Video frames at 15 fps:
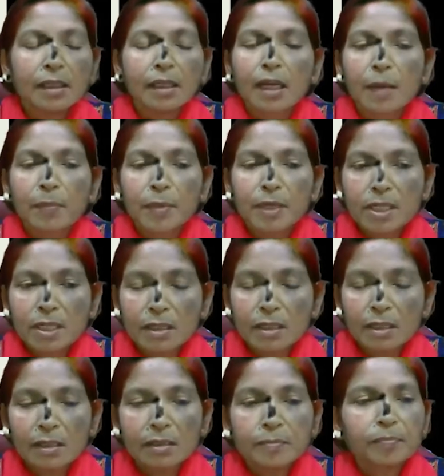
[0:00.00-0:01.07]

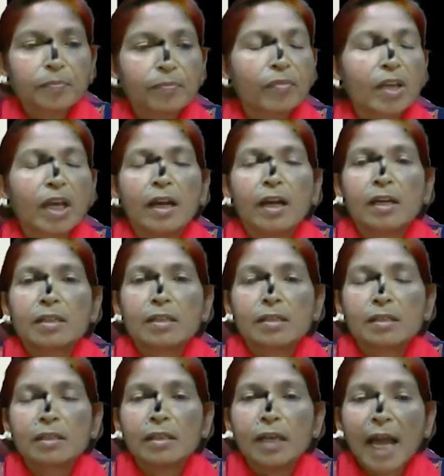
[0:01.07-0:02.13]
capital and
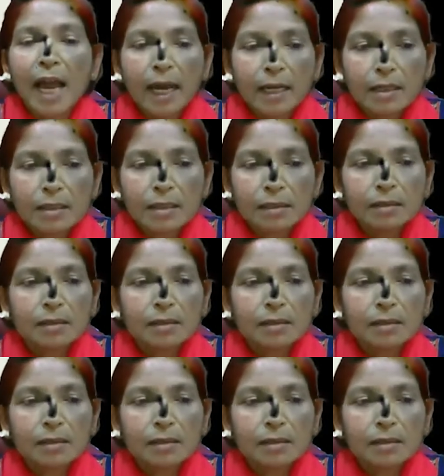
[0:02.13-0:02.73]
land